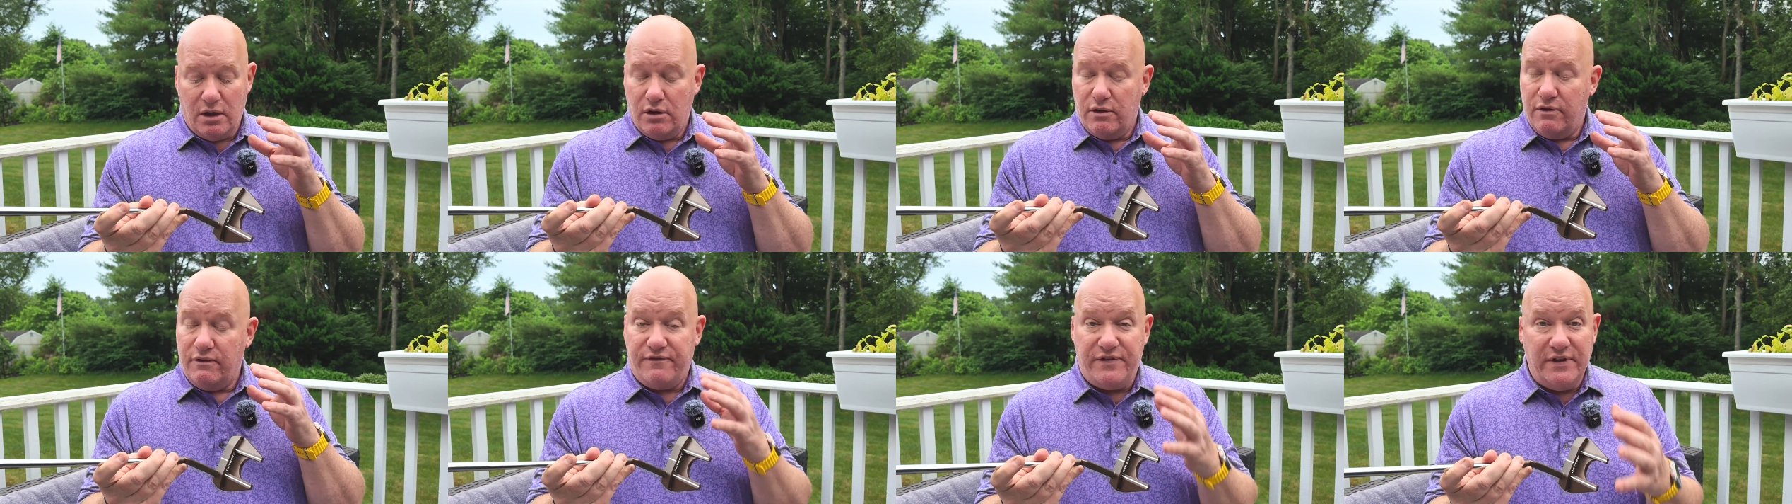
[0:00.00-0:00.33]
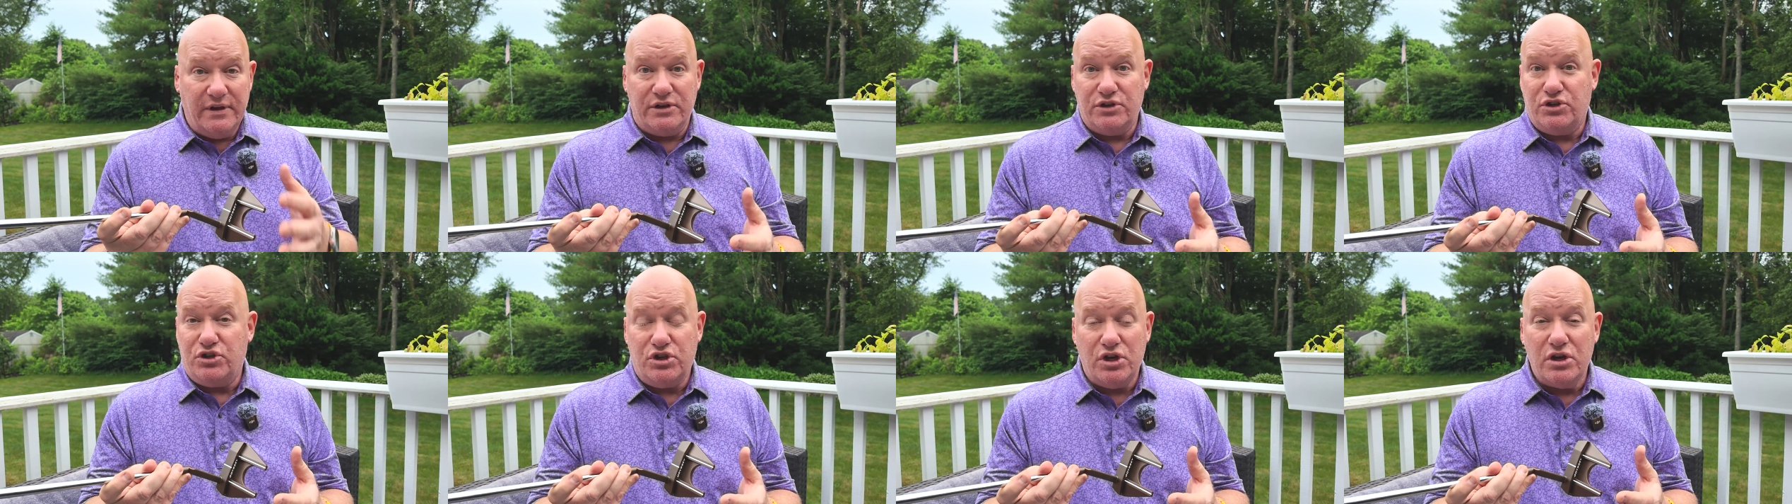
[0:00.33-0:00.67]

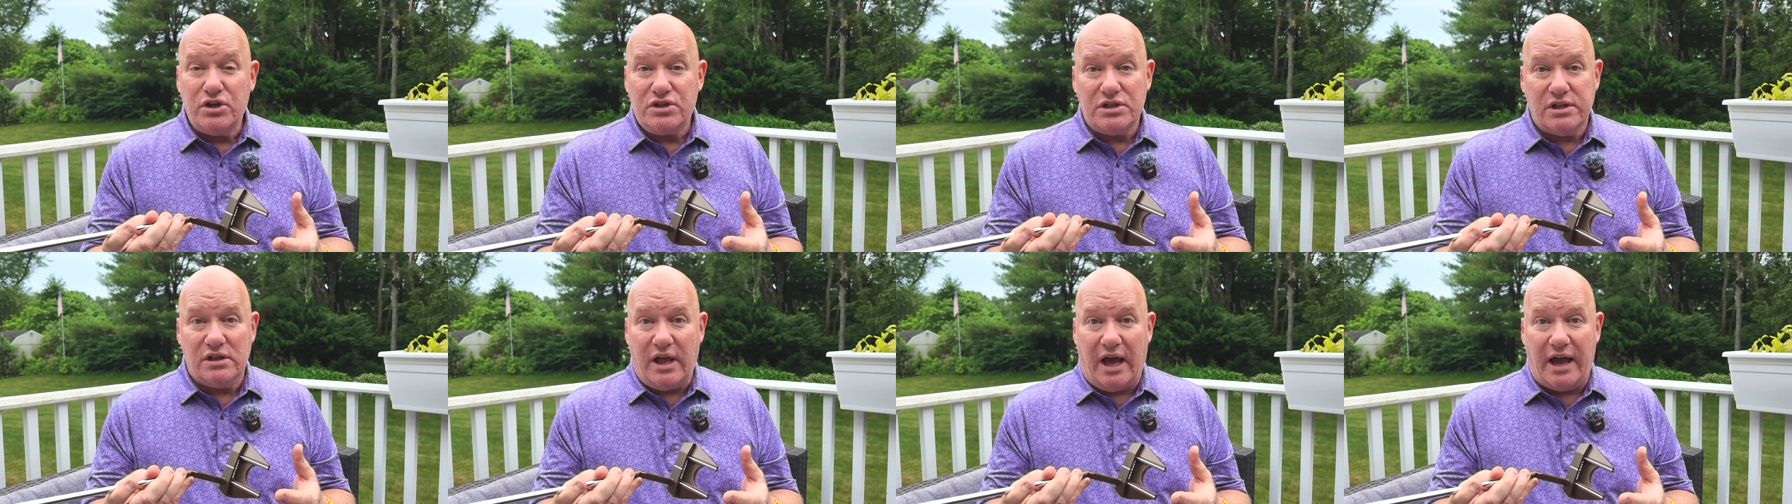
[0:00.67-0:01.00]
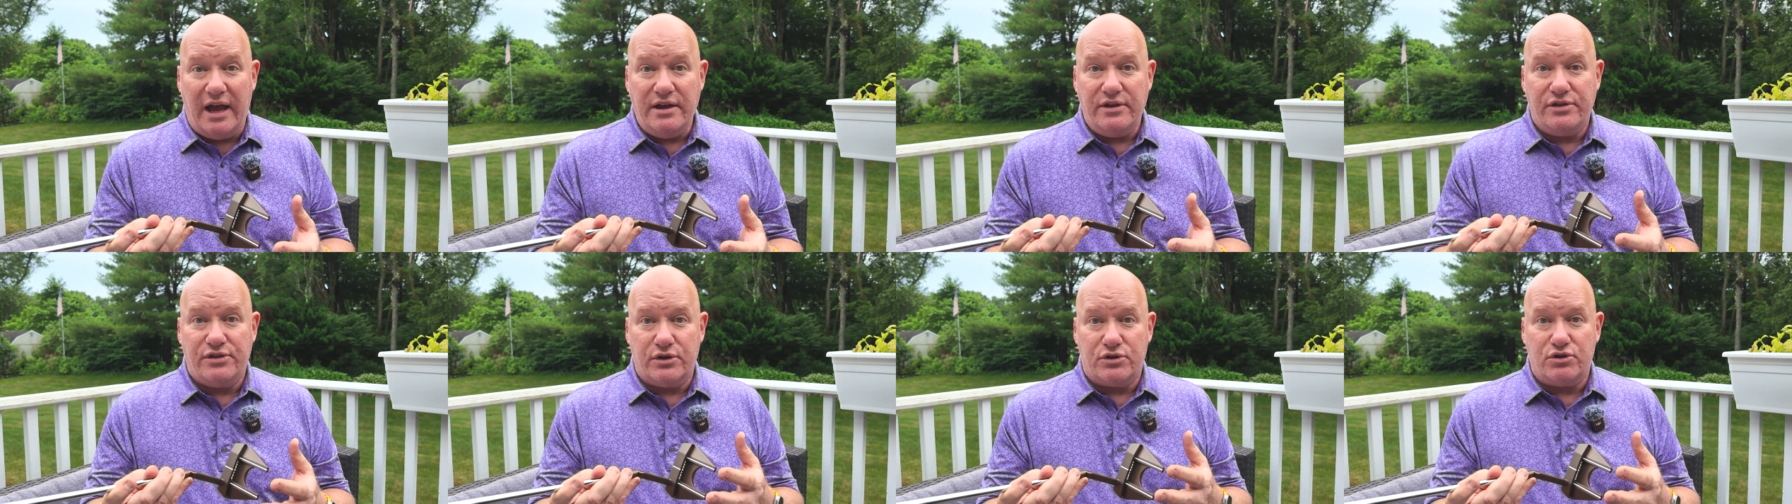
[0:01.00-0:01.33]
feeling just
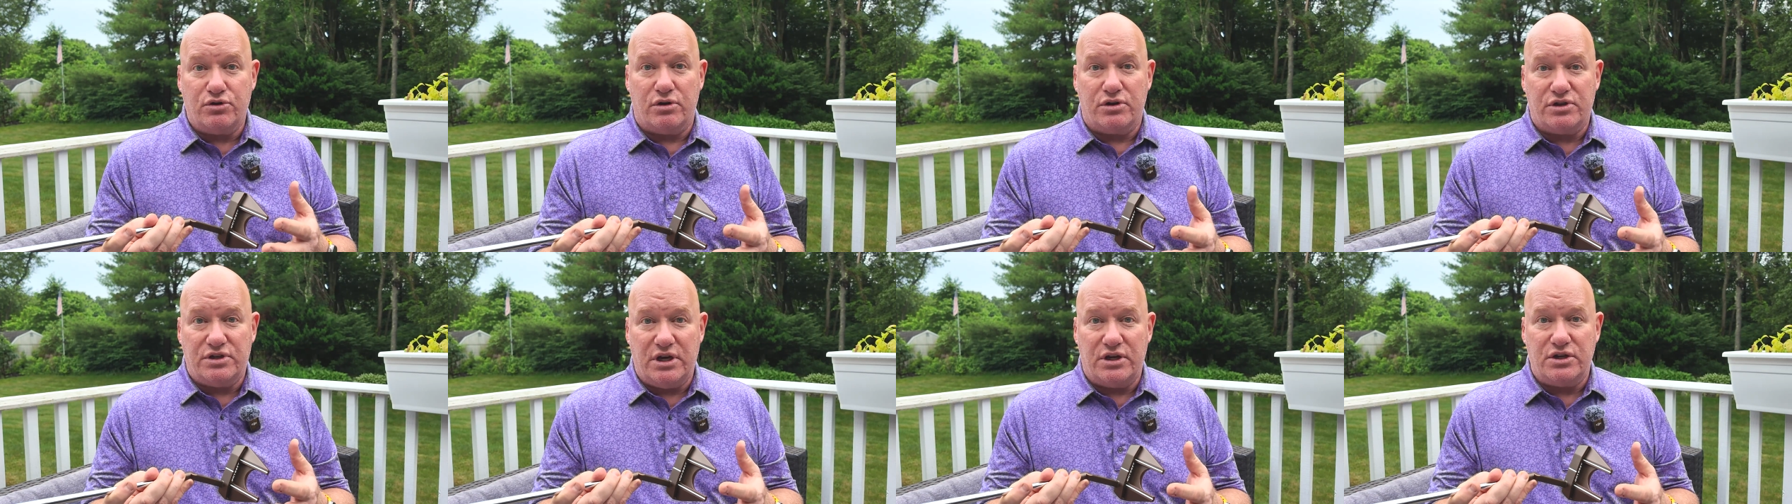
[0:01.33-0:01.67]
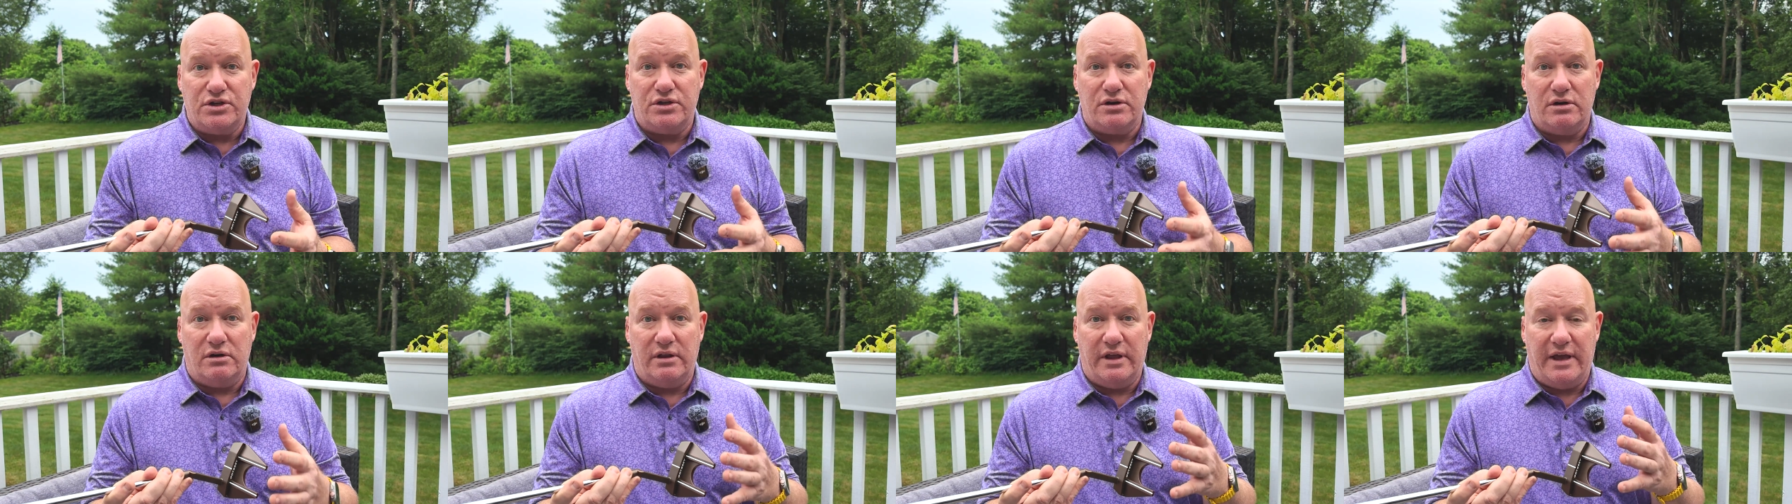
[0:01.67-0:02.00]
like the
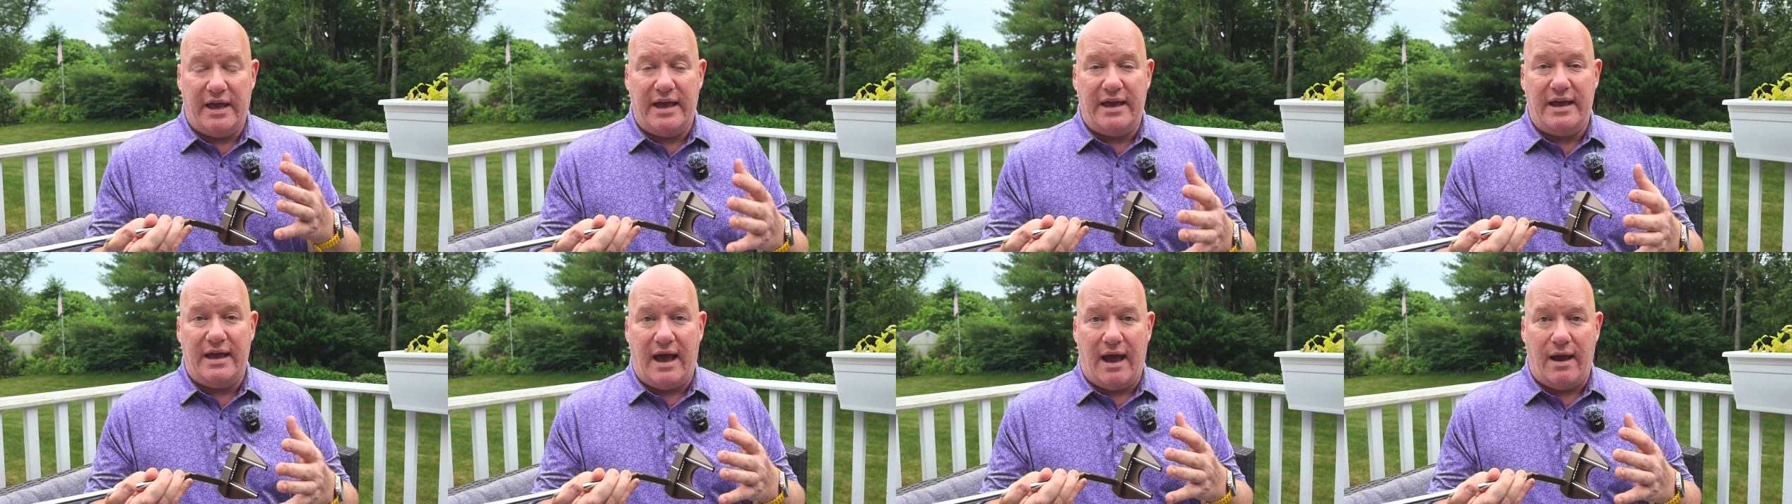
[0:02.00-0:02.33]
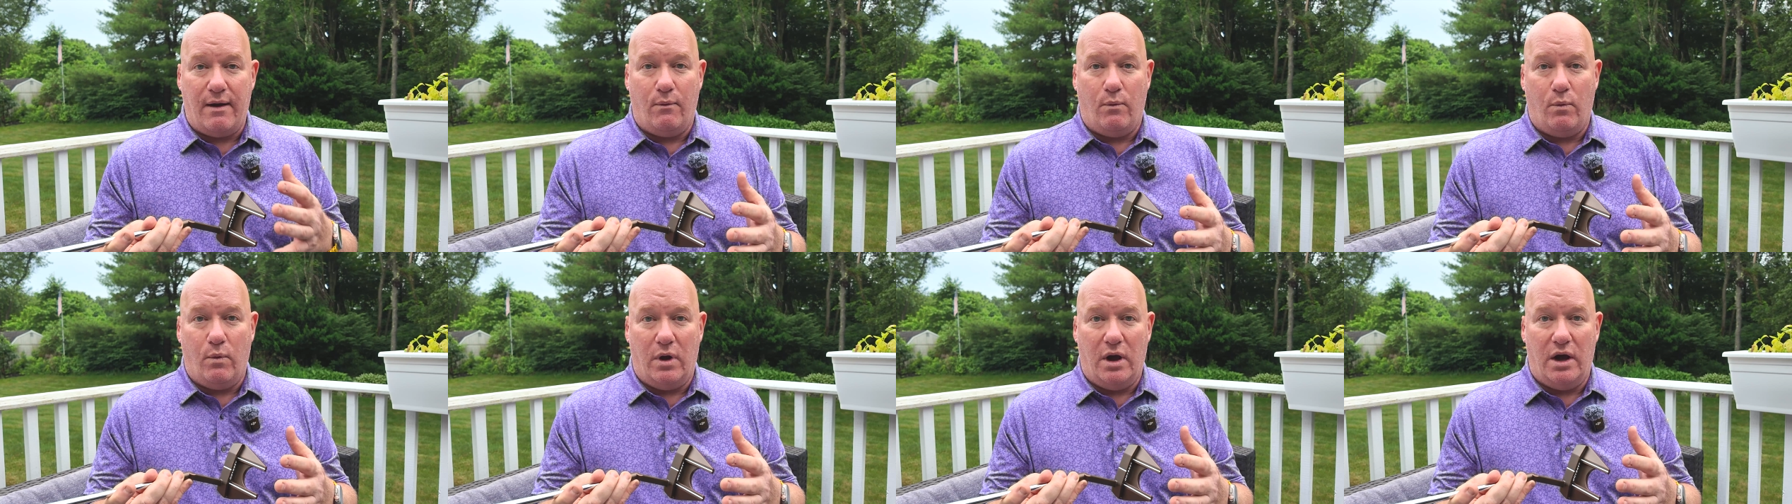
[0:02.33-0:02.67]
traditional
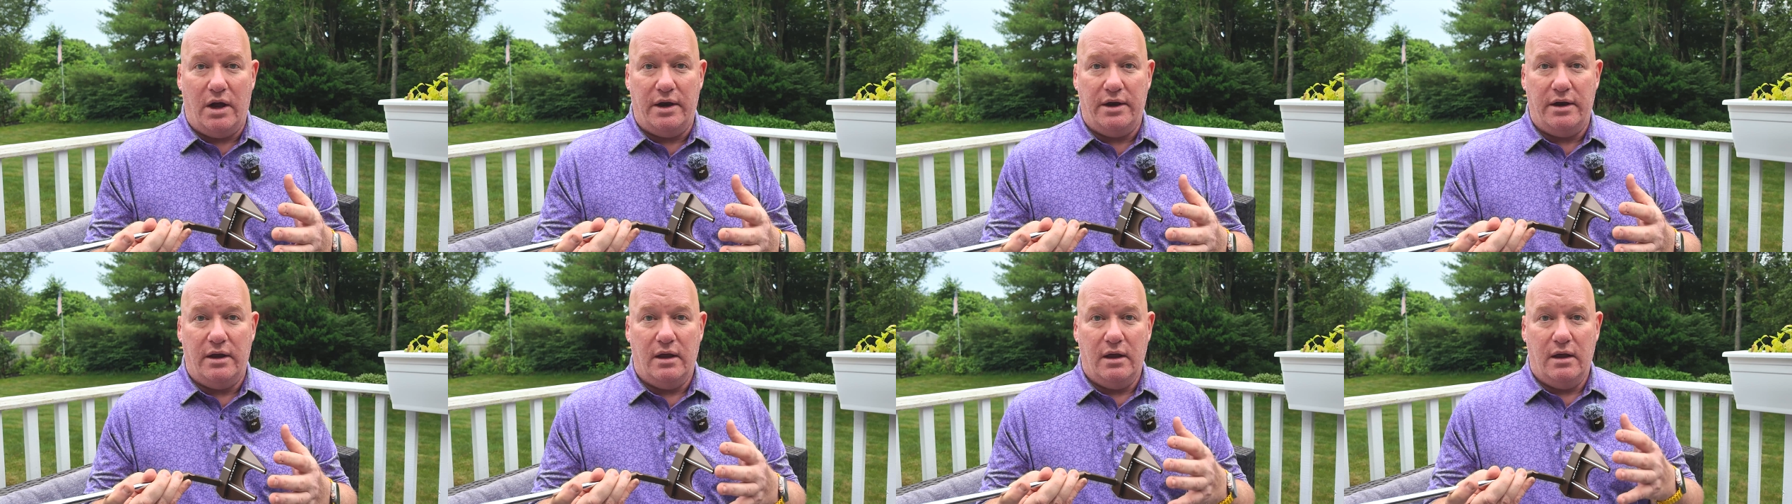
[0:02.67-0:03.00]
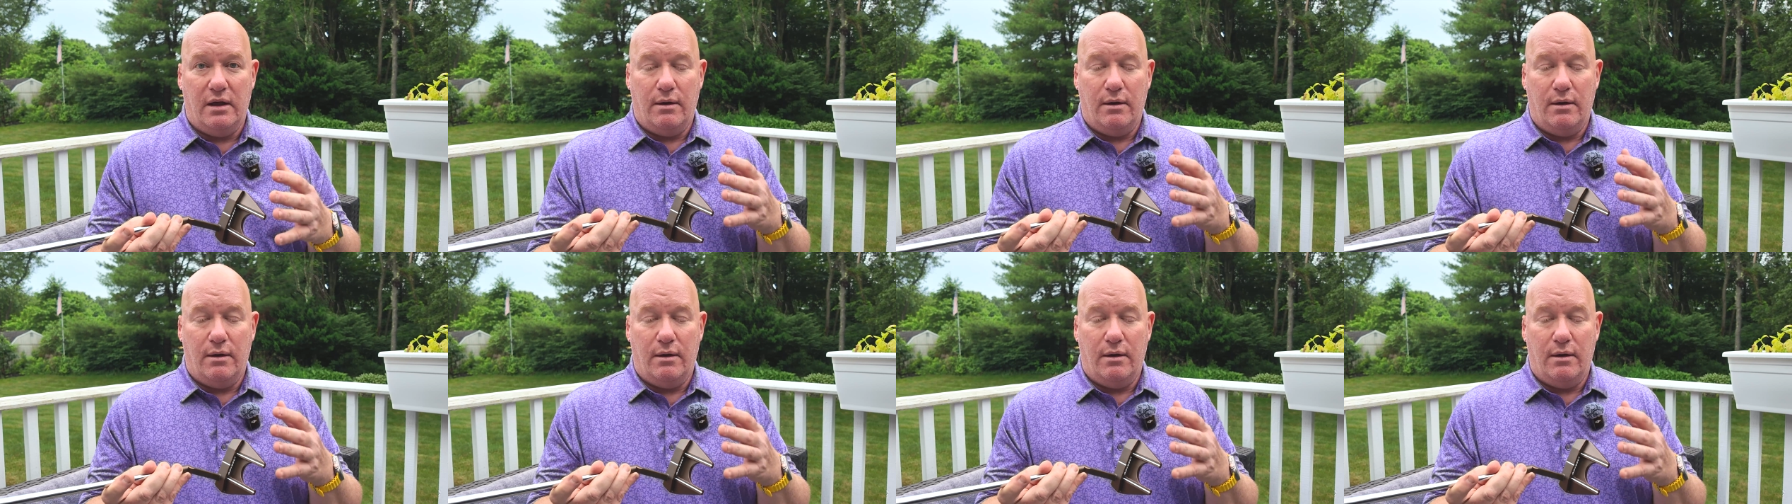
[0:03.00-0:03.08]
AI1